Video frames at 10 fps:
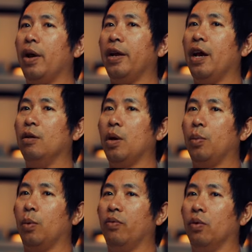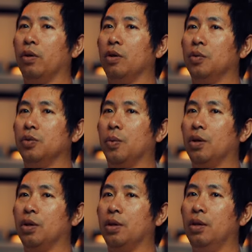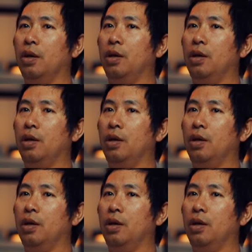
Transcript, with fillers: Right now my portfolio is worth